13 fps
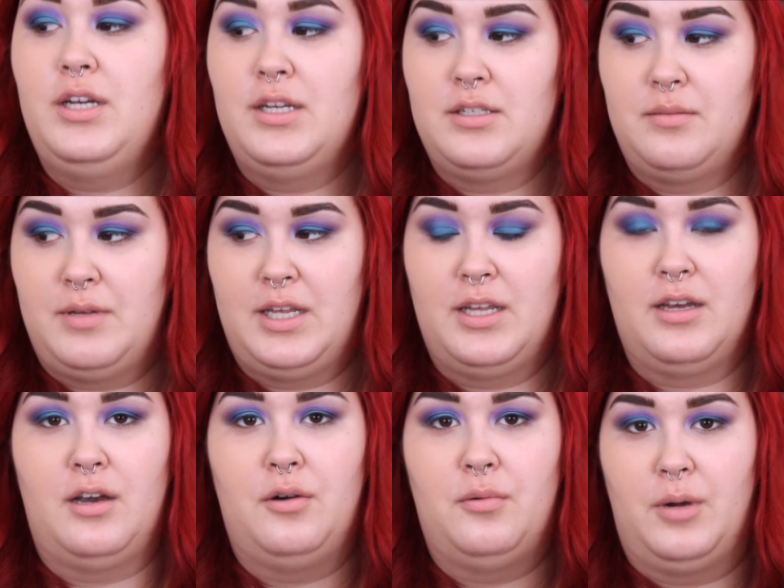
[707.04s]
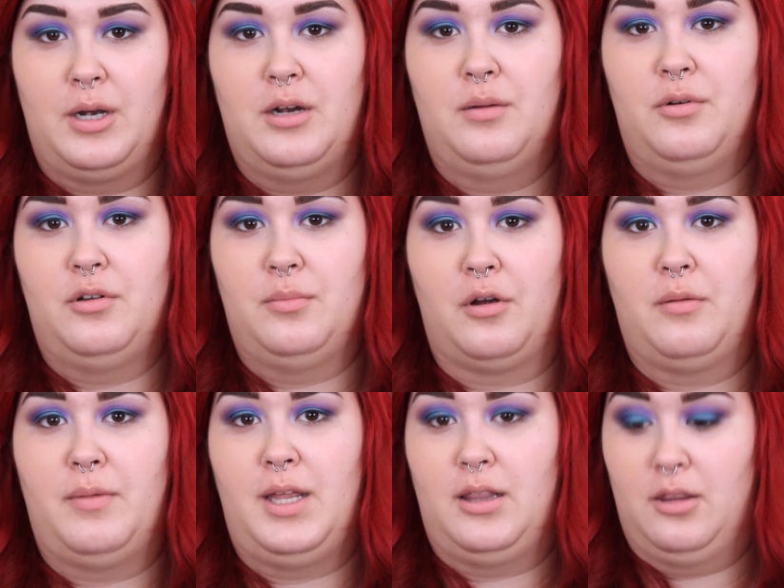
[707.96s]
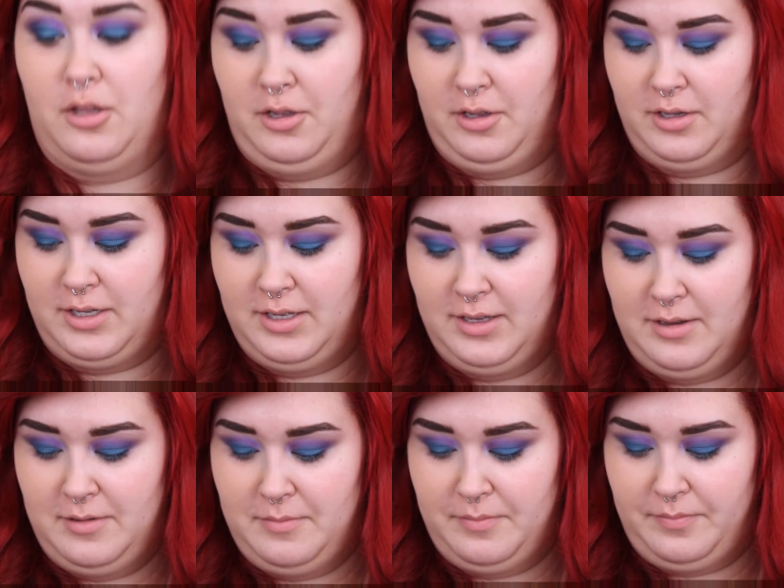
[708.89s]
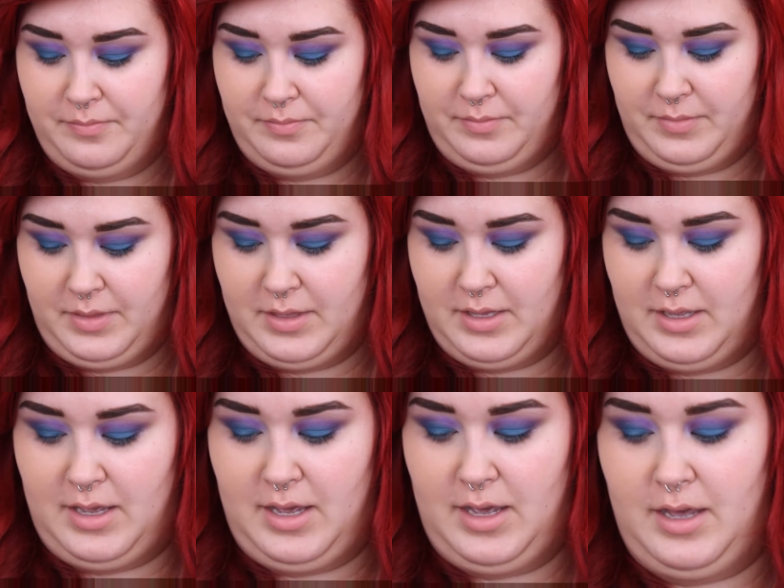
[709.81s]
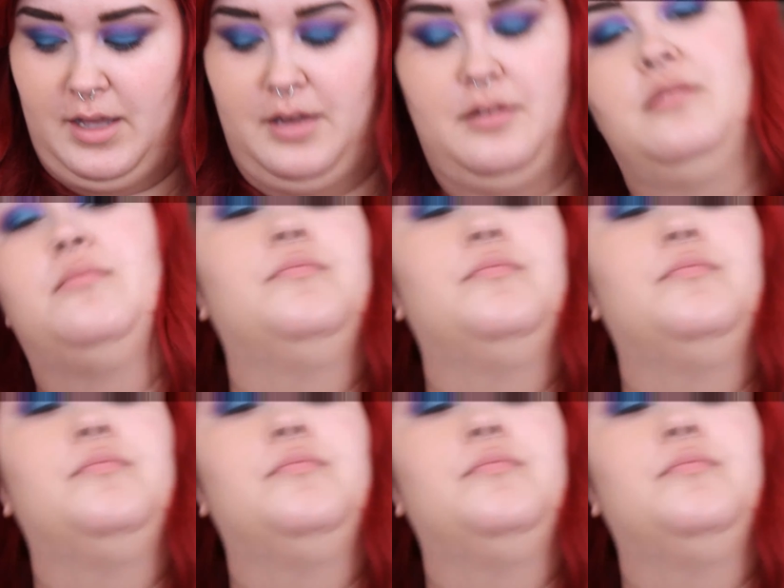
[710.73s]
it to be a wearable mermaid look. And